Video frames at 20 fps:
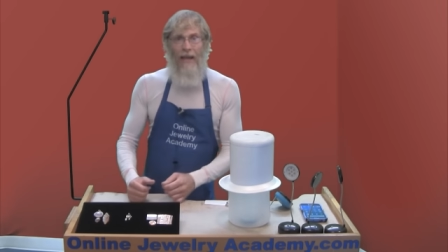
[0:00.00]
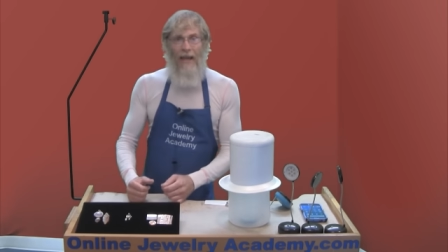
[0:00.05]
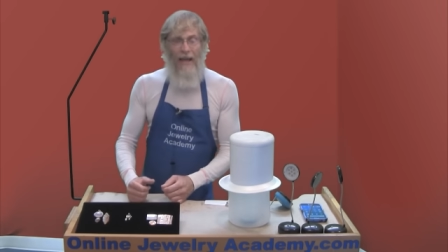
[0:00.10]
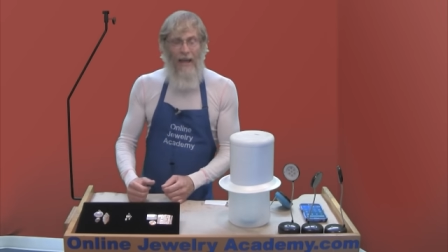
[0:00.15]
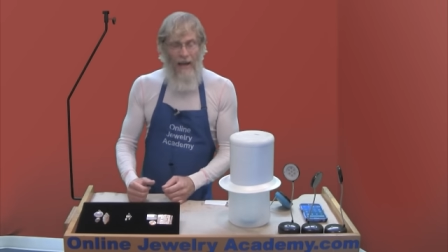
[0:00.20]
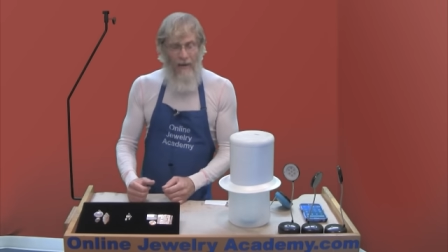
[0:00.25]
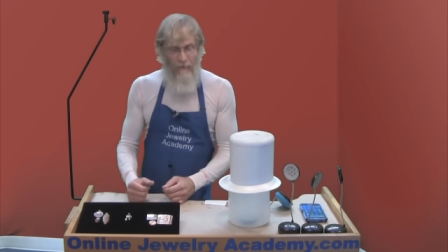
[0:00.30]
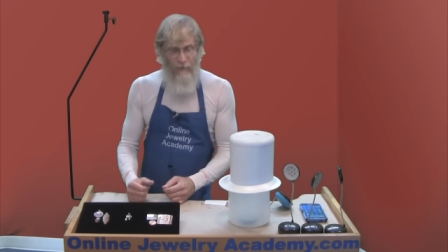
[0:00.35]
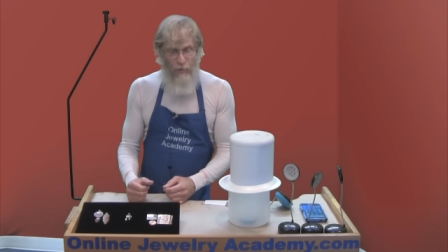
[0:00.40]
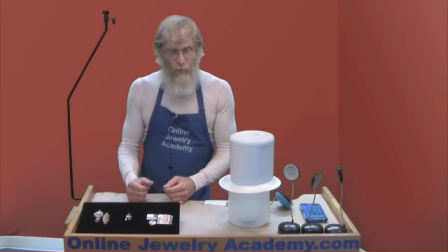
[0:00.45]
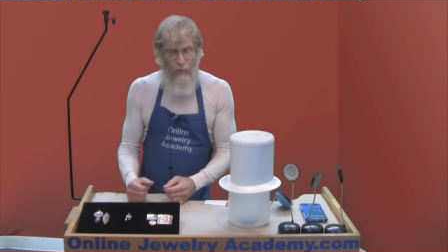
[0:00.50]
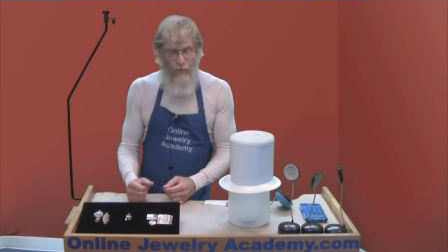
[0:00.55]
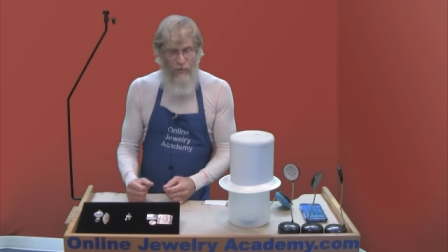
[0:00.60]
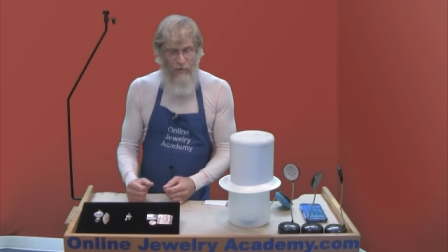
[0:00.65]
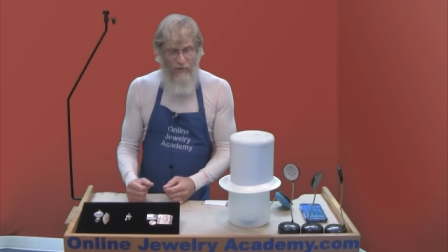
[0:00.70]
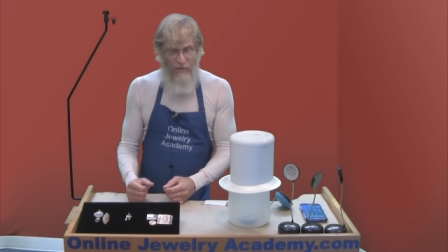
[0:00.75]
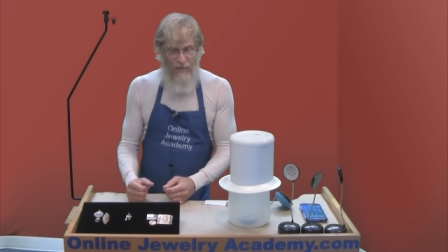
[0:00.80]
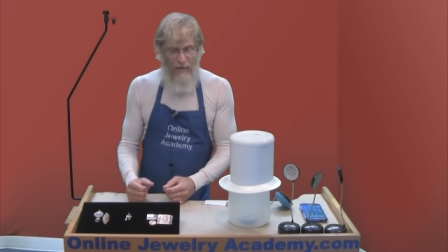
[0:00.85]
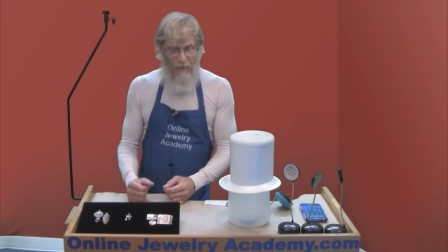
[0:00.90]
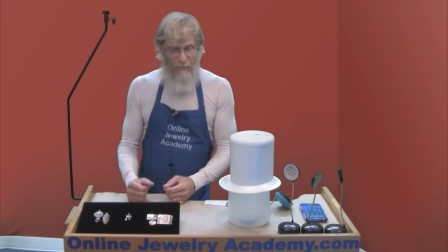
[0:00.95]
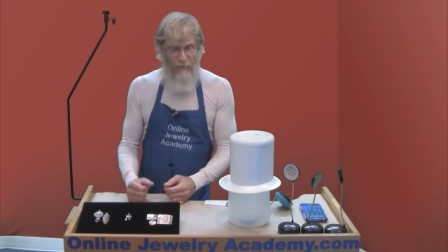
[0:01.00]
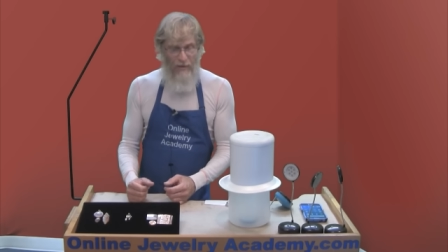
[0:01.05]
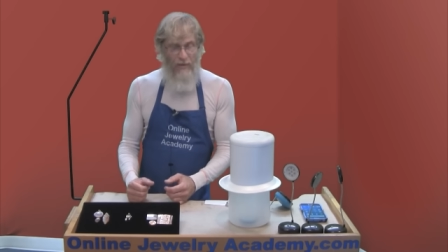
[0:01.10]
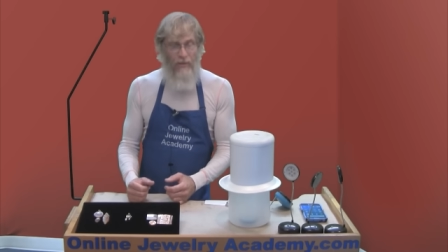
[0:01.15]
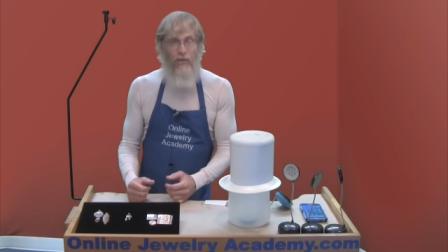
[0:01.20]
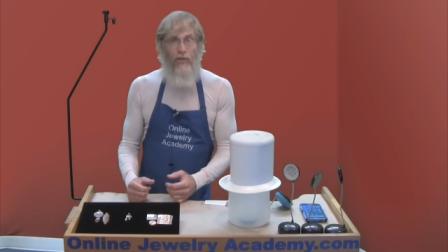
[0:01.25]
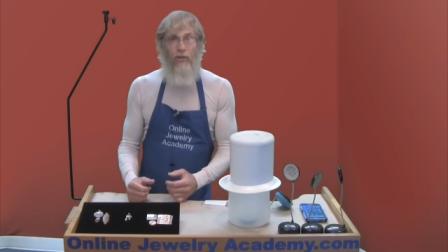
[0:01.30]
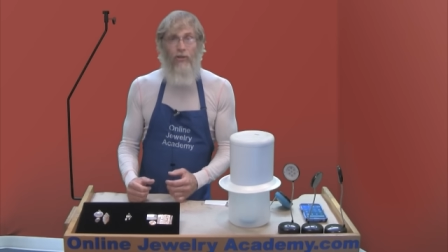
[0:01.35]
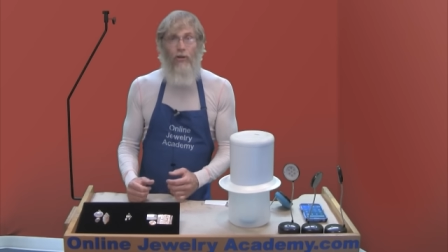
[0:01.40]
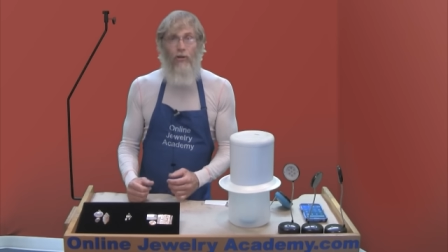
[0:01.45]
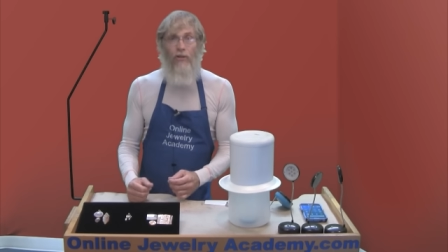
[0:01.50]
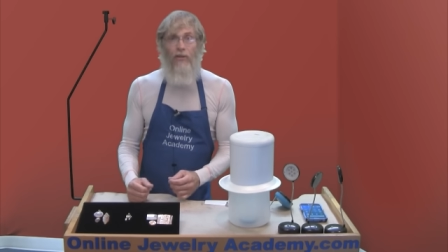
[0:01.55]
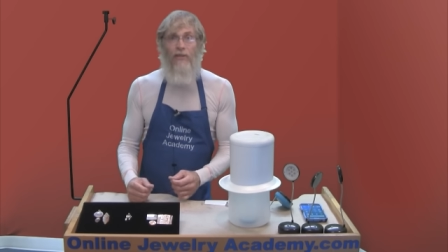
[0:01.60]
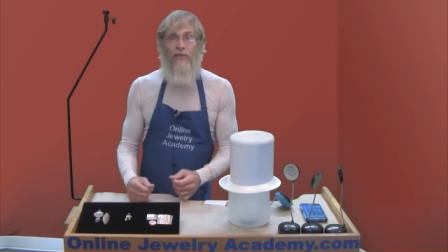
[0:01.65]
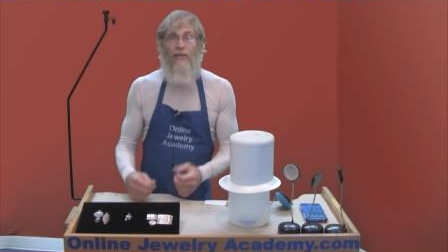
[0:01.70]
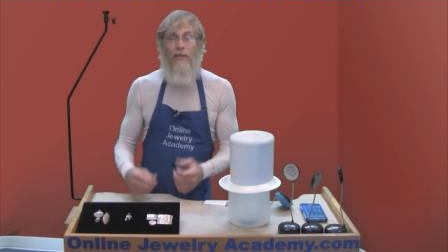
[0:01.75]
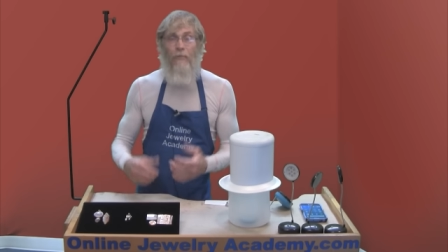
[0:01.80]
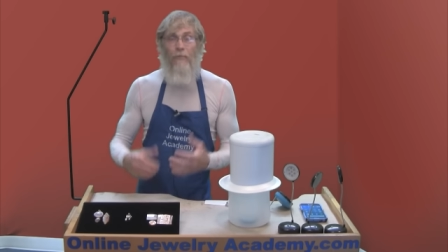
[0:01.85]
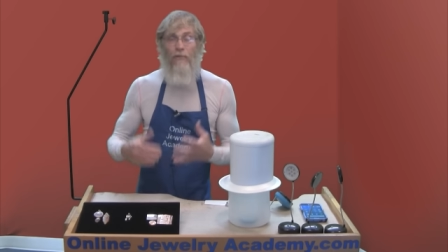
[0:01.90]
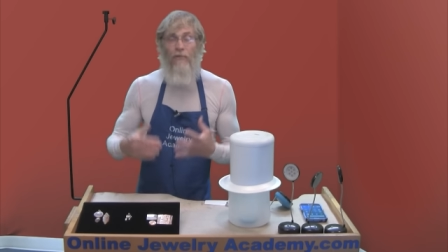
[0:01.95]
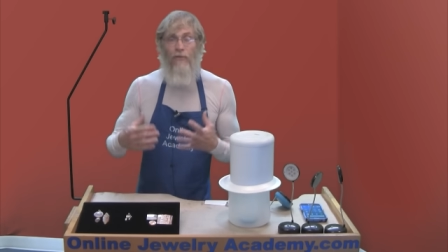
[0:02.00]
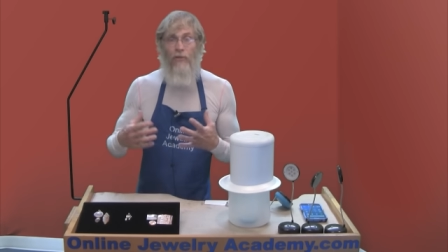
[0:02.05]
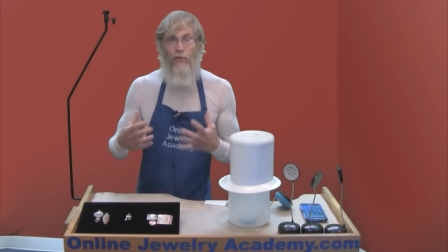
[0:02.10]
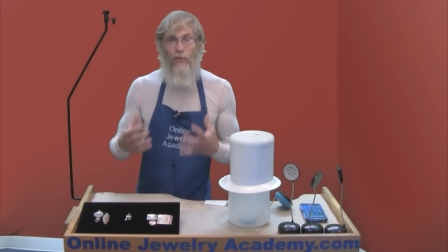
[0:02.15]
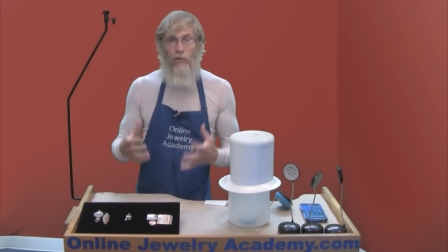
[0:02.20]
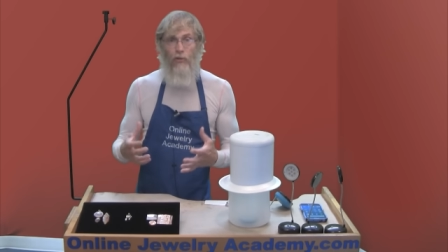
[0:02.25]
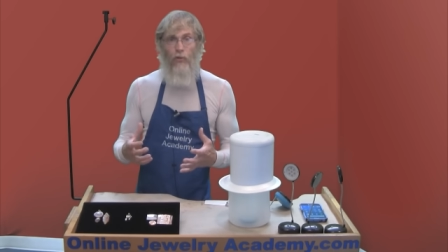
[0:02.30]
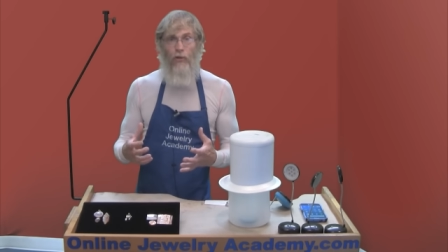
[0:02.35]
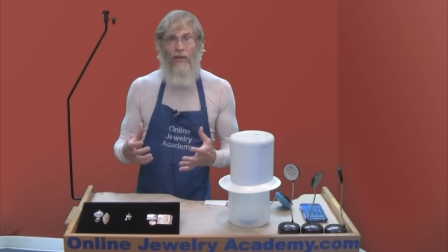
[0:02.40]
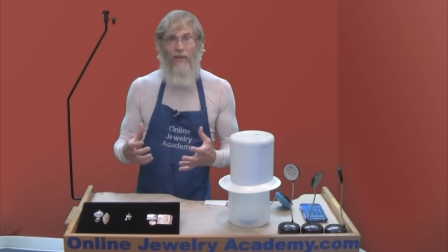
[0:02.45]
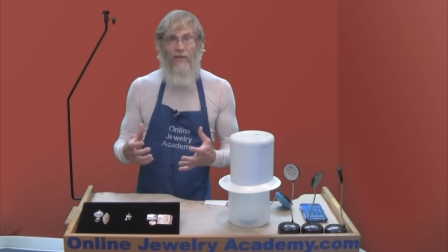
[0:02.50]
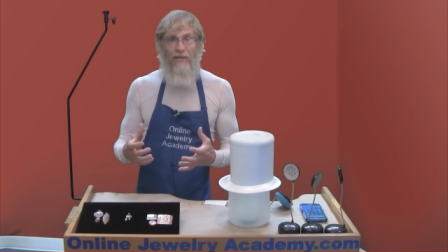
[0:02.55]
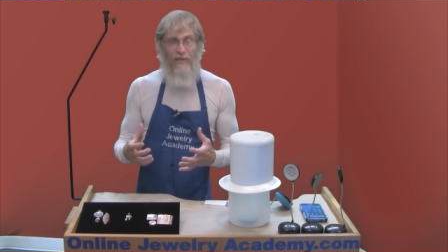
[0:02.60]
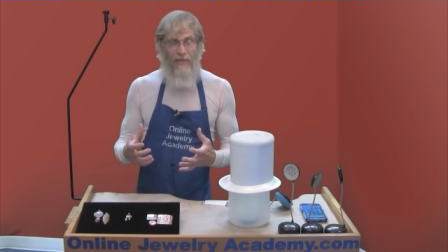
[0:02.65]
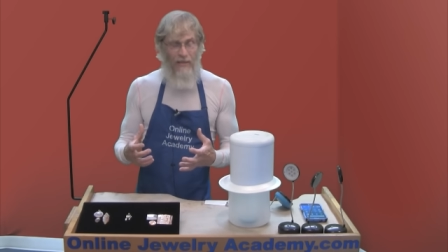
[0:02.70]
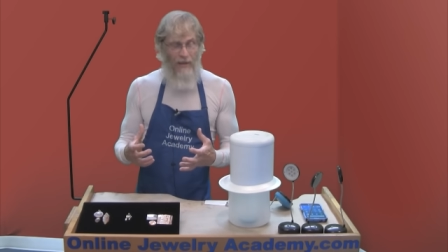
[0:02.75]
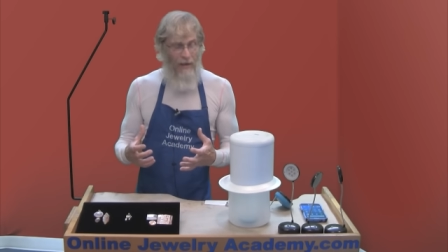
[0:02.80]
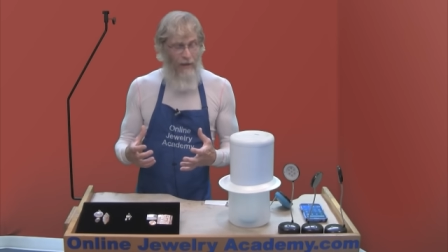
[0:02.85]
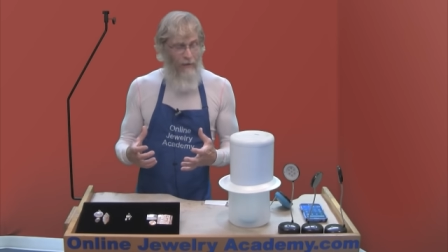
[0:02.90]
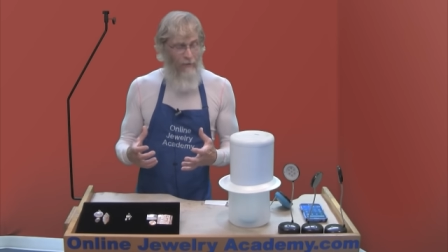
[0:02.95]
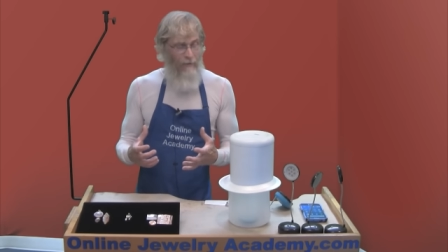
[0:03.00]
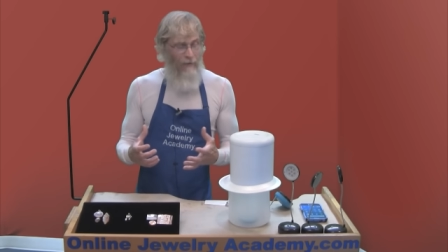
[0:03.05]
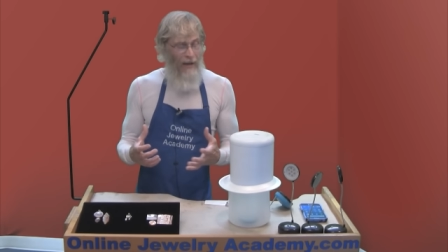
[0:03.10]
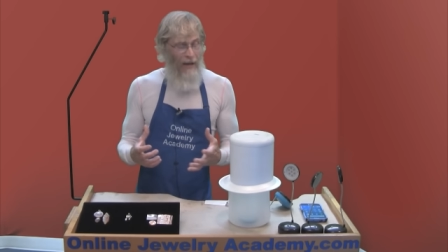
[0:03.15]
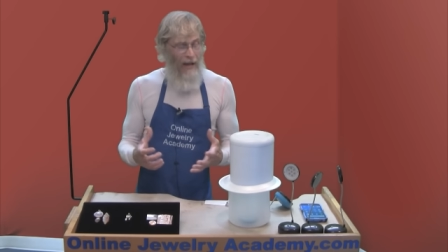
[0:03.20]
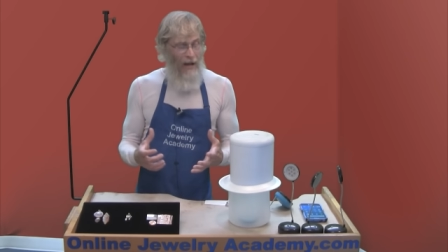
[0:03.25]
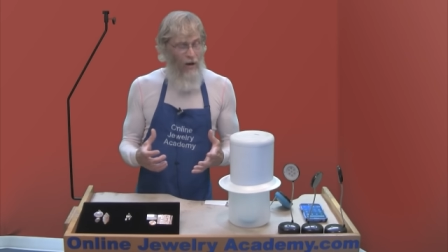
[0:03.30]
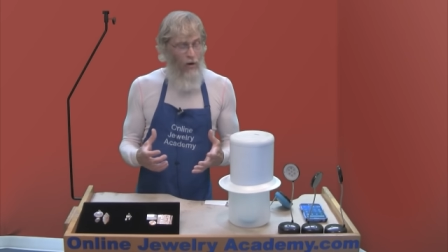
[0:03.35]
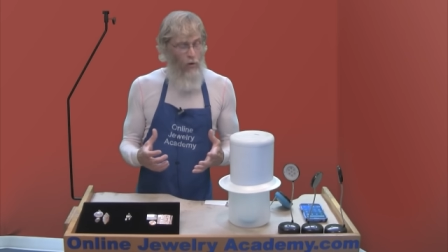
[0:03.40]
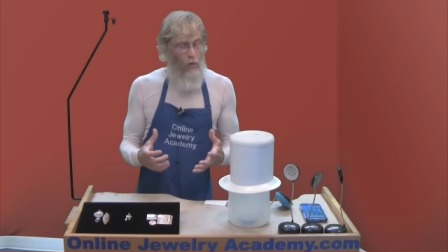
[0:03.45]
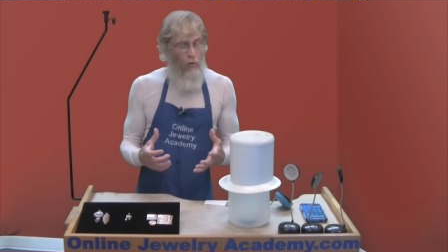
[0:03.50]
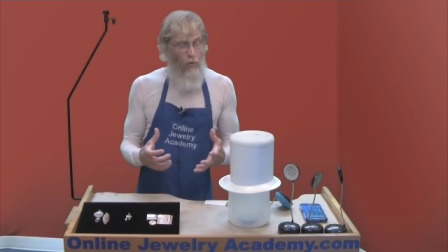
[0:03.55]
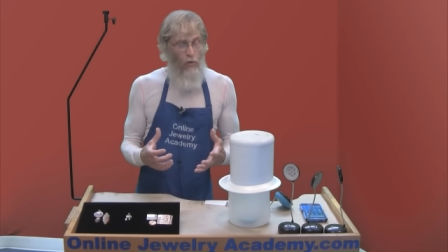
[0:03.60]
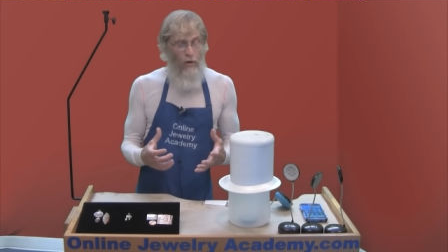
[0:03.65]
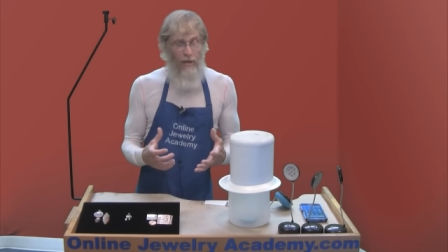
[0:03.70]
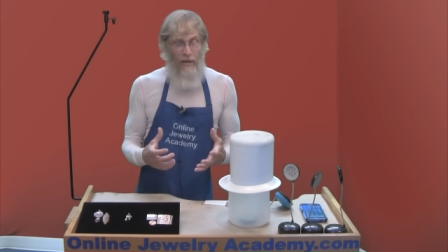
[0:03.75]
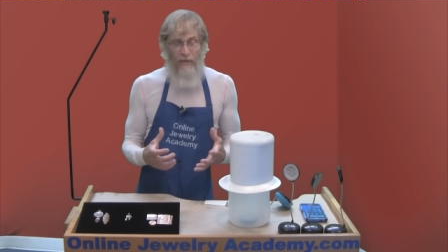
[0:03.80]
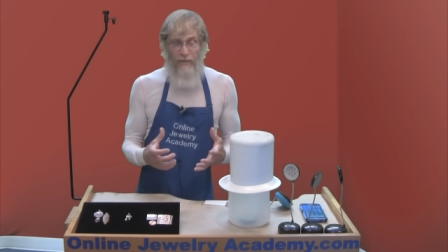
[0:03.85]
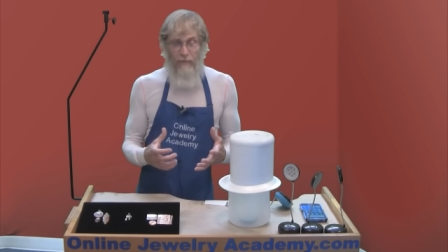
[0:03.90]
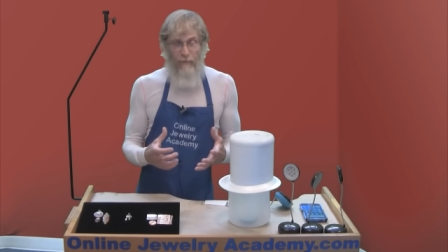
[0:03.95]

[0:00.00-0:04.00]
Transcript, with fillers: Afterwards, I'm going to show you some of the tricks of how